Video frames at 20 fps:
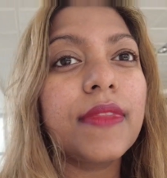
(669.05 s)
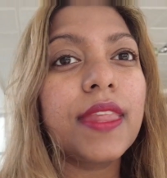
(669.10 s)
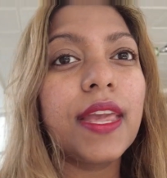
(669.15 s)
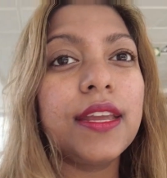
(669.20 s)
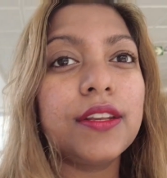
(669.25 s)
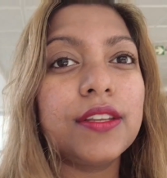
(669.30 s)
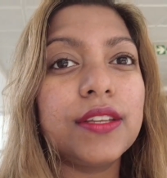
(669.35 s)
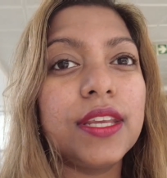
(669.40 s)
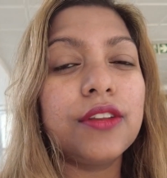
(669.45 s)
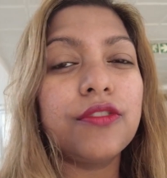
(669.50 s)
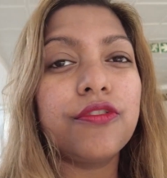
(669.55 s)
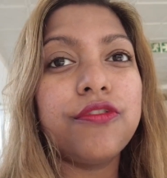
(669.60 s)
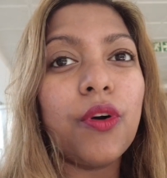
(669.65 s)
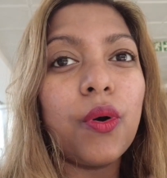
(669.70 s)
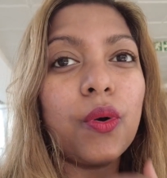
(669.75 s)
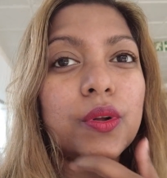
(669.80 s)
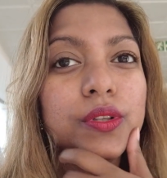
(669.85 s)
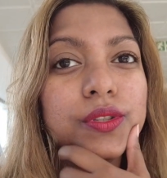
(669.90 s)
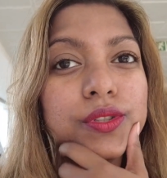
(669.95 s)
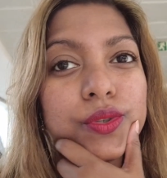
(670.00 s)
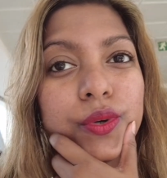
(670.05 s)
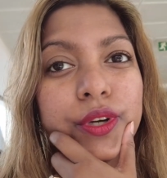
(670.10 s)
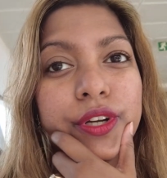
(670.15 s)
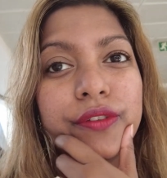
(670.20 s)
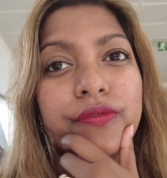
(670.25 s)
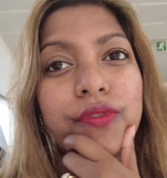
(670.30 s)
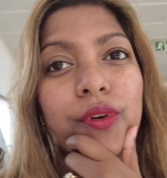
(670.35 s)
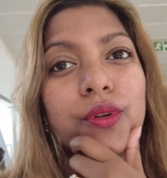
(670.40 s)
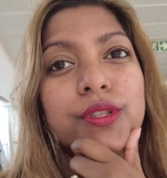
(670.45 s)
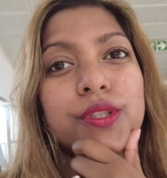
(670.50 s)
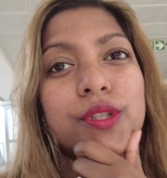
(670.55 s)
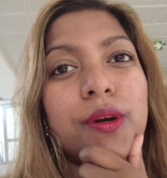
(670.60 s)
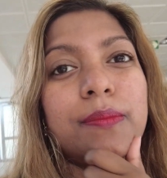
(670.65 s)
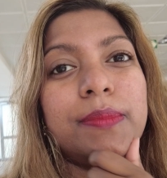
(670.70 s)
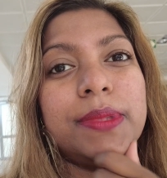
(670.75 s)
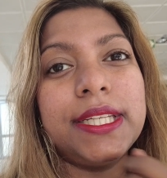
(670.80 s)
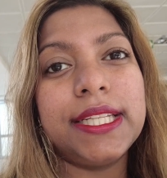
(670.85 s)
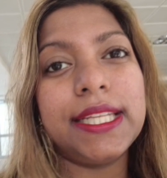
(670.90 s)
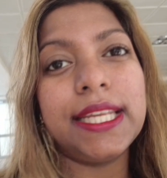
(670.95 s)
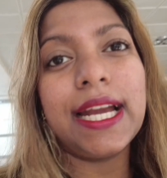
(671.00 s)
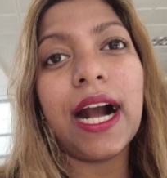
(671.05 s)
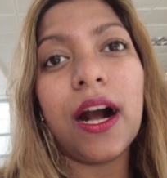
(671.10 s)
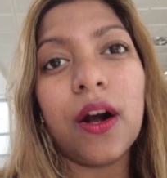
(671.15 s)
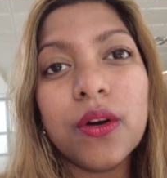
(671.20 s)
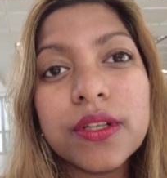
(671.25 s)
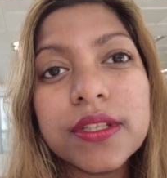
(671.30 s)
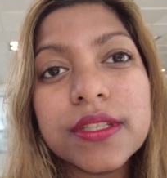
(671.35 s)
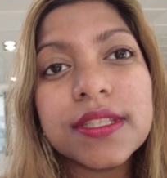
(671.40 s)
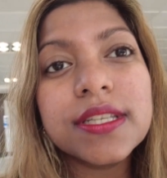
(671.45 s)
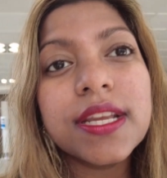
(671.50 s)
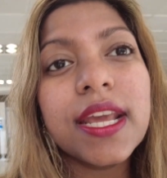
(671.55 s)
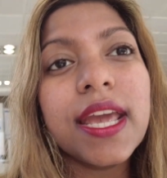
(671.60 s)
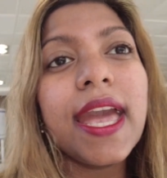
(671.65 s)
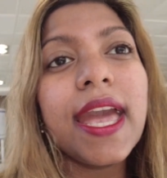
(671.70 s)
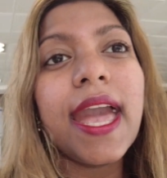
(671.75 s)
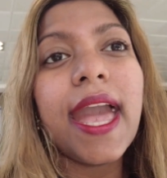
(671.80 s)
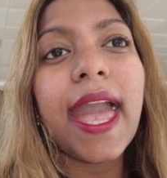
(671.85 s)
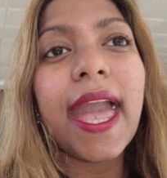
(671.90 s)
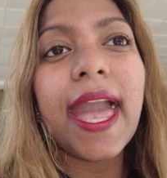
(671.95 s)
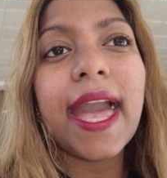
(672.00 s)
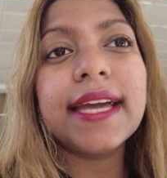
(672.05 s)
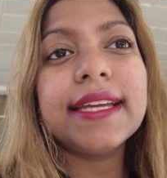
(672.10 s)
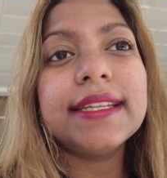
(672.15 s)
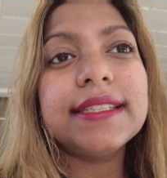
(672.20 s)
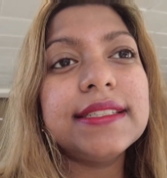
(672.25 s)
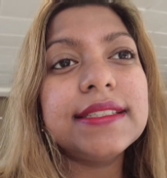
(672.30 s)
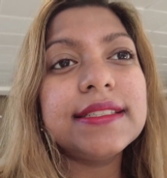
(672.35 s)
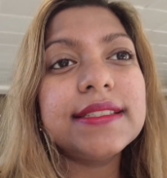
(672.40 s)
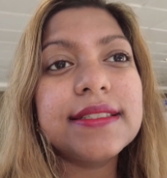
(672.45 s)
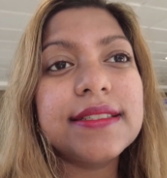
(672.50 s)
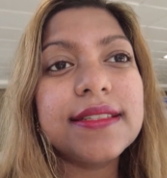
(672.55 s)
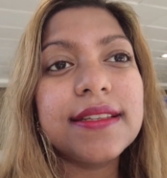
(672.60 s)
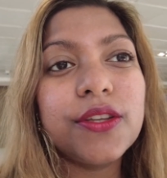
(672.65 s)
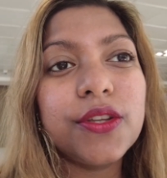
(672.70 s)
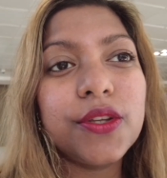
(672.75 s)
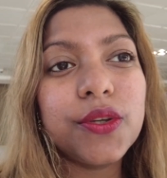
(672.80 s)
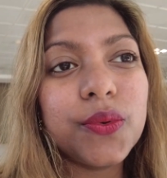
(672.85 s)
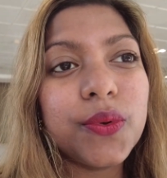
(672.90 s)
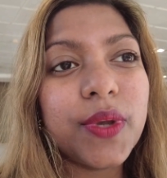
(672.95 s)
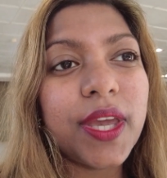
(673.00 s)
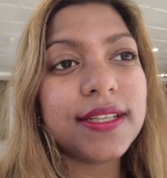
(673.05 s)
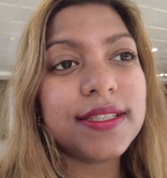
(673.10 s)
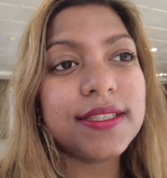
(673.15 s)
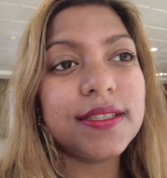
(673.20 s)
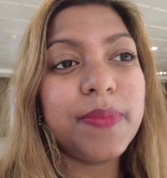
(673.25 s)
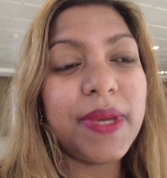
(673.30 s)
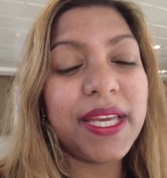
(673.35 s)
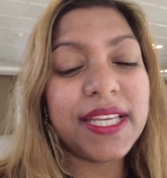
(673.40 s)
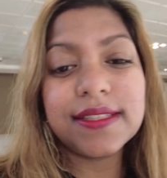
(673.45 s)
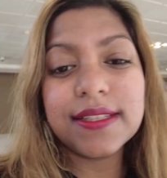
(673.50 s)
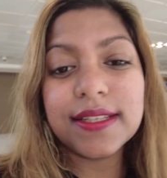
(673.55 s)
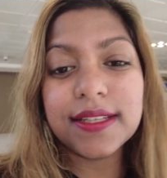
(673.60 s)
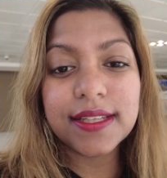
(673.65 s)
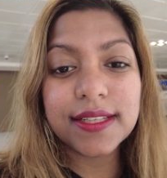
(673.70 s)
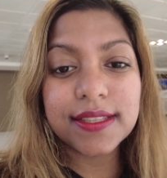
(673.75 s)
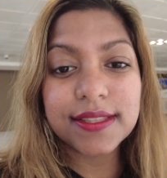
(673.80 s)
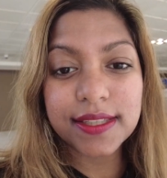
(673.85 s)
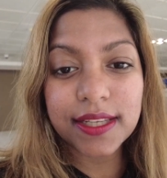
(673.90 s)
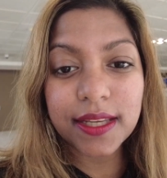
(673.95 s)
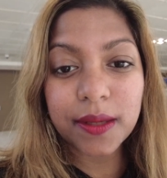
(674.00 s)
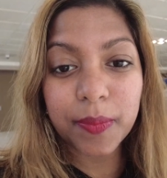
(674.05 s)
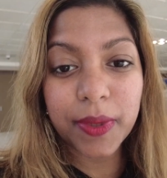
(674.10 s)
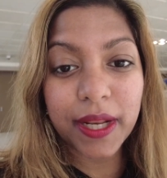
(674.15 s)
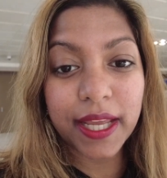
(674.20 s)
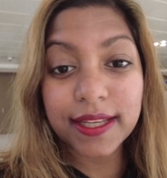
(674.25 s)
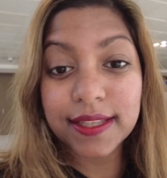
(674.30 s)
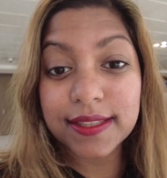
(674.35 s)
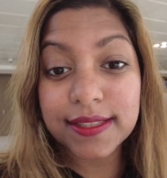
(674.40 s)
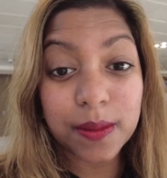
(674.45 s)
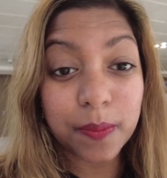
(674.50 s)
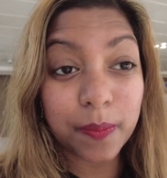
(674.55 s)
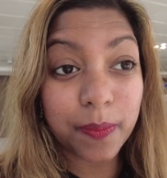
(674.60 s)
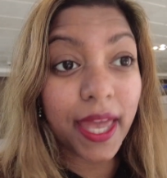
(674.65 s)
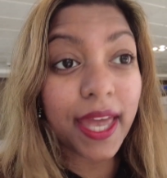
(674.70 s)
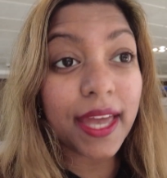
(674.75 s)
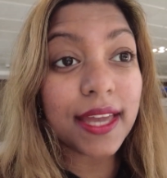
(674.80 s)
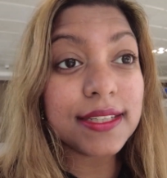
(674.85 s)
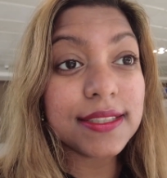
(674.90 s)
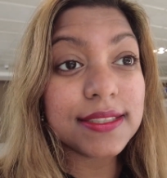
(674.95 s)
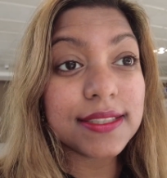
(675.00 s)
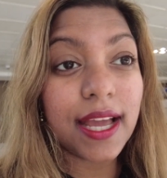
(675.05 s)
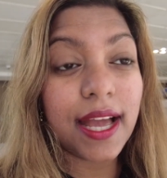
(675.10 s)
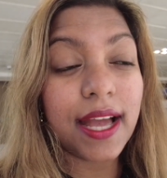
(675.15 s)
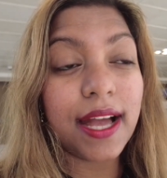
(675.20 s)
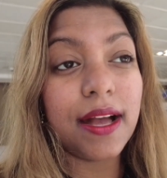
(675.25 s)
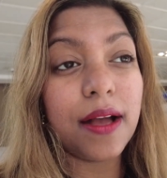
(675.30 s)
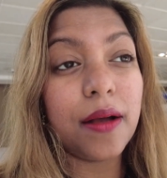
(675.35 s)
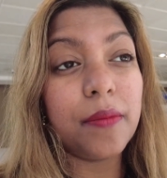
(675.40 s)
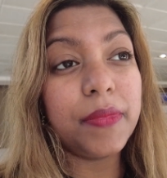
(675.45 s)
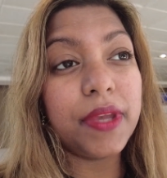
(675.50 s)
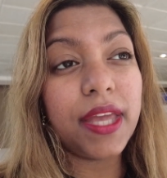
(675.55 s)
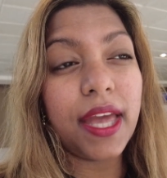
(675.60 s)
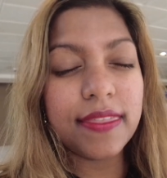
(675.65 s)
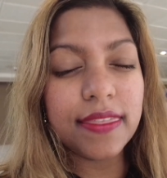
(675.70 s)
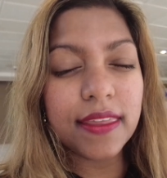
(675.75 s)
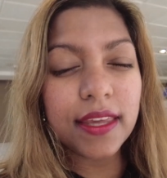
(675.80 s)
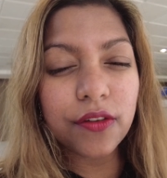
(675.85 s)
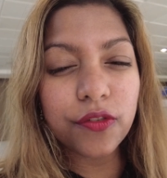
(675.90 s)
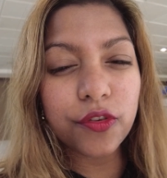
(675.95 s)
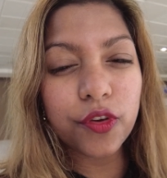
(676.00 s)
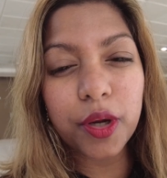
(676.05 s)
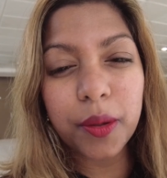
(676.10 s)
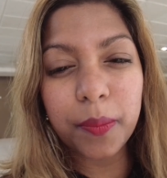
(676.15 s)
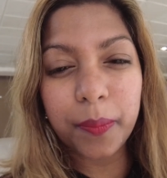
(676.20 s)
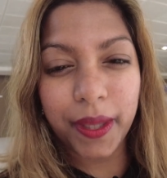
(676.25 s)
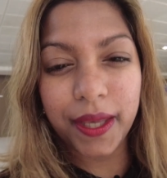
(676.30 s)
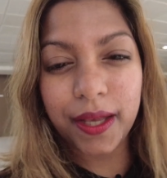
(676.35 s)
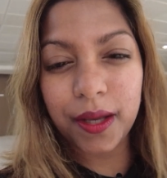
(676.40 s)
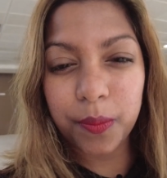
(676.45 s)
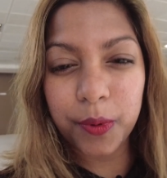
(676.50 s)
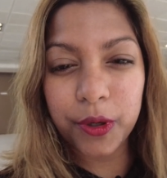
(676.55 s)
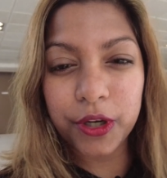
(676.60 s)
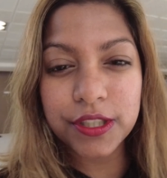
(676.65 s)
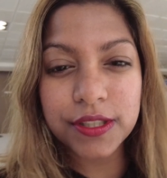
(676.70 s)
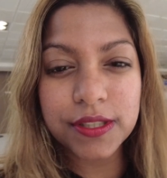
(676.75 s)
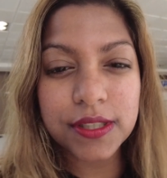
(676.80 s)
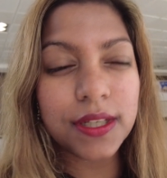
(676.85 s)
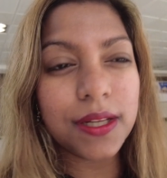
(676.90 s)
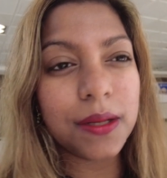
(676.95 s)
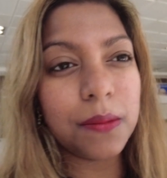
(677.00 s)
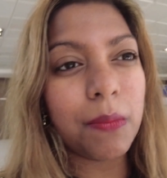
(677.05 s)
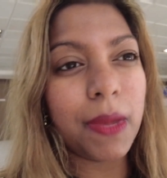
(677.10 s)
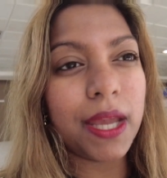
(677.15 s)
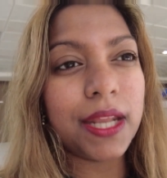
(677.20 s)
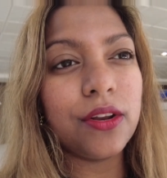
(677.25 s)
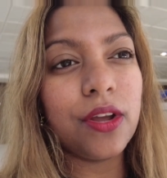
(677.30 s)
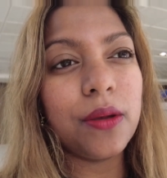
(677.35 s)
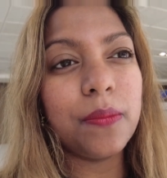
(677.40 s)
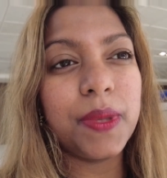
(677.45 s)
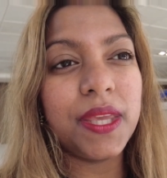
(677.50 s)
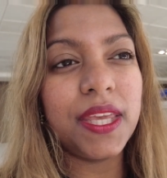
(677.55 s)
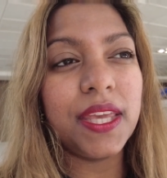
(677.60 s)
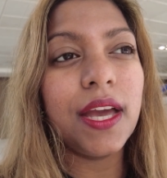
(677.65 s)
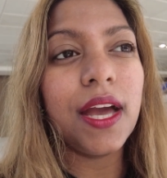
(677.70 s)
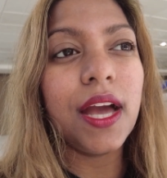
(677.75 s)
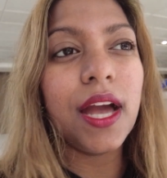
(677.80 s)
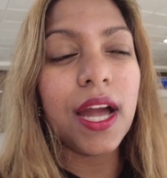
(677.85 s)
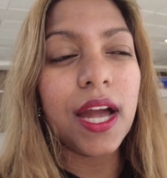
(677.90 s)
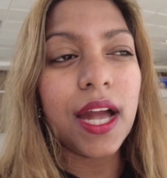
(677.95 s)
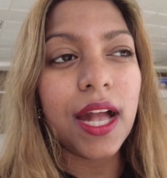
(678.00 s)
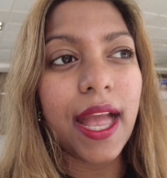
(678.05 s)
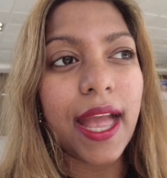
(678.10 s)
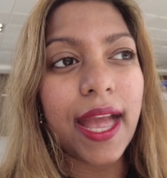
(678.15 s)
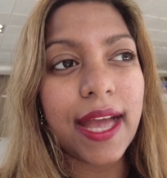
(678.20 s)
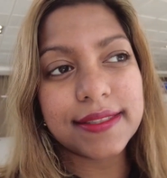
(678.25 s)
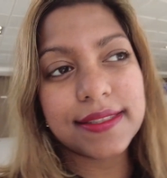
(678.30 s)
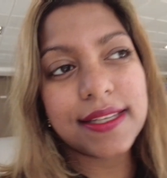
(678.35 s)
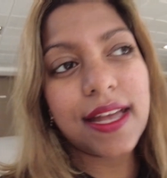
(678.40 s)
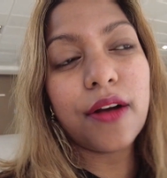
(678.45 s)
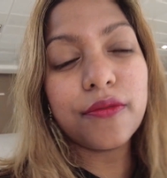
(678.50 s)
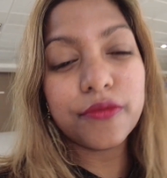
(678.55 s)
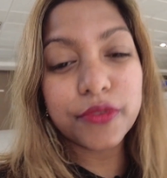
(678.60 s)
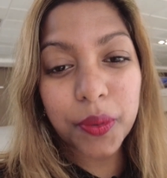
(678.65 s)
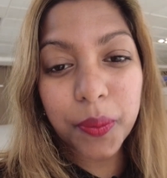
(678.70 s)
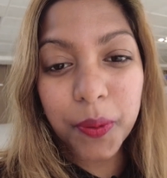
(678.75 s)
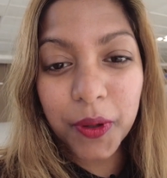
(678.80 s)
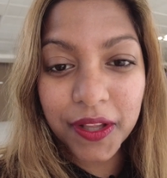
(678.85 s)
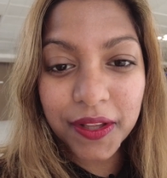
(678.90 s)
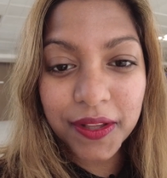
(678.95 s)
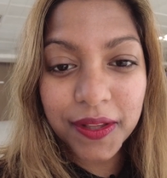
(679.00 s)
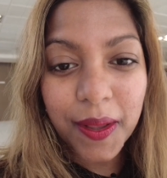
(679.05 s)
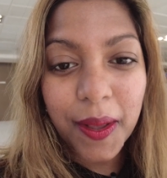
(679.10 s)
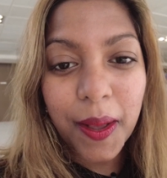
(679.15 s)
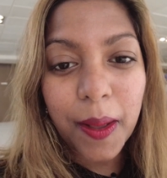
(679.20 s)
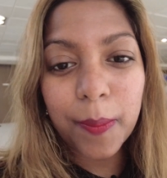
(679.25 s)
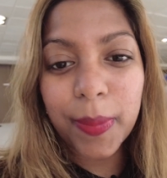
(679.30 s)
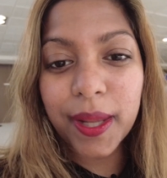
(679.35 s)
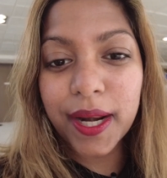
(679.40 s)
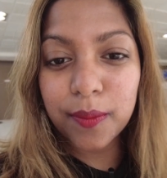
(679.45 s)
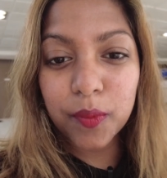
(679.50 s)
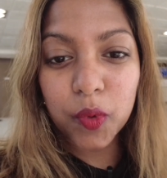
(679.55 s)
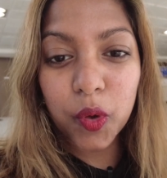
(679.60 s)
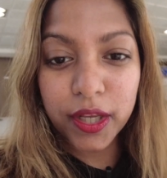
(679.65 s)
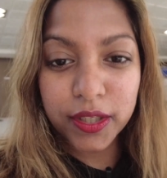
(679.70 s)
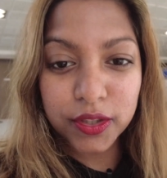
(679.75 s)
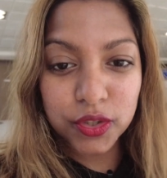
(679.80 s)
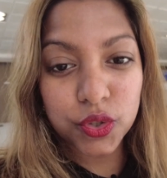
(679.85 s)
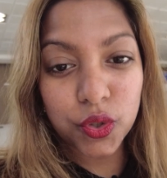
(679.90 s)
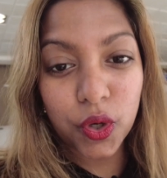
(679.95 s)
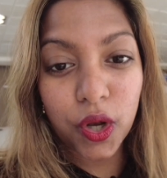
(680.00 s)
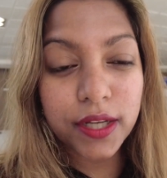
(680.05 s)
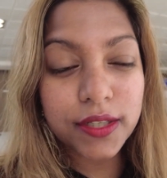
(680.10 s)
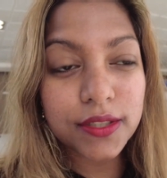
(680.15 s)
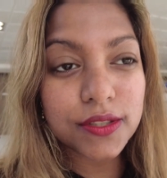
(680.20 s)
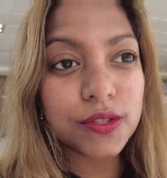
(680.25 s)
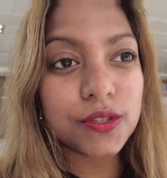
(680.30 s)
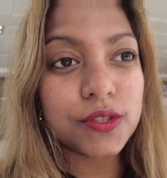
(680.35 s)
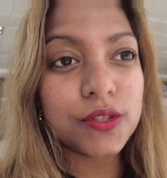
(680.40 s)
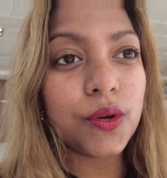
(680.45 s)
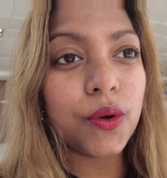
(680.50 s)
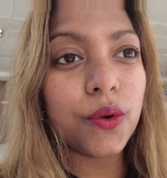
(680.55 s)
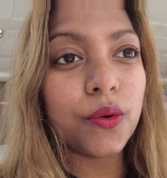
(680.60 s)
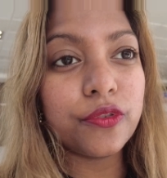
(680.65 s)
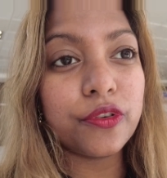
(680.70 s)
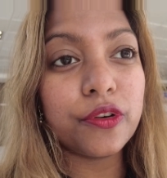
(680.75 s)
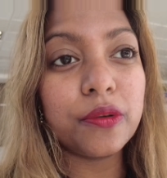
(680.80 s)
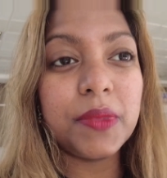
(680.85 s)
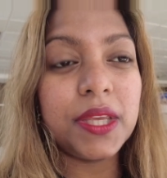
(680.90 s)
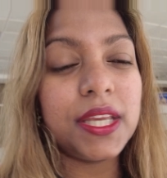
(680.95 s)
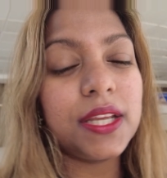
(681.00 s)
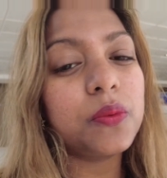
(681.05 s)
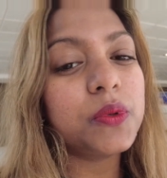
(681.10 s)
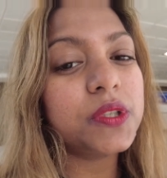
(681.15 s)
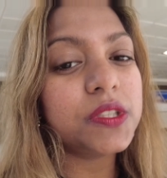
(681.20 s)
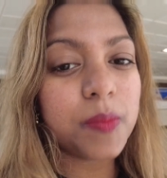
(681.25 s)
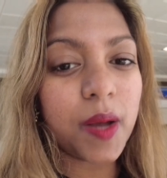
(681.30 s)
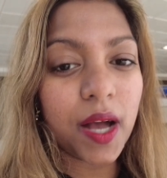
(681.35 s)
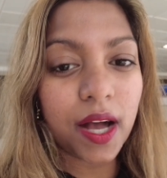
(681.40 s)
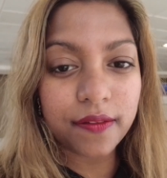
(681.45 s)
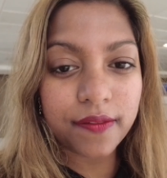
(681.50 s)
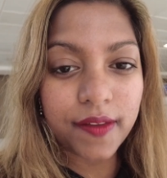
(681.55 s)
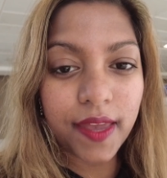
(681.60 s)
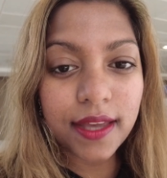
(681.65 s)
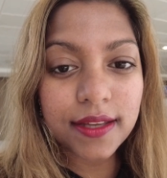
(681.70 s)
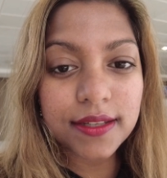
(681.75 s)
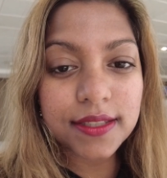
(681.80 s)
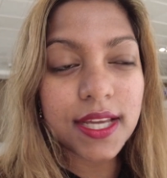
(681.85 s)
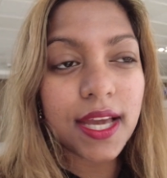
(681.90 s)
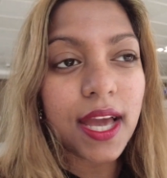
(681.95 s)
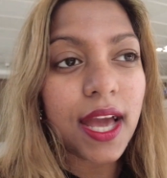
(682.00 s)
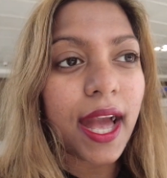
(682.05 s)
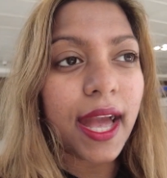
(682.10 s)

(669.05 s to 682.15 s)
It folds completely out, and you get to basically sleep like it's a bed. I think if you're a bigger person, it might not be as comfortable, but I'm quite short, so for me it was perfect.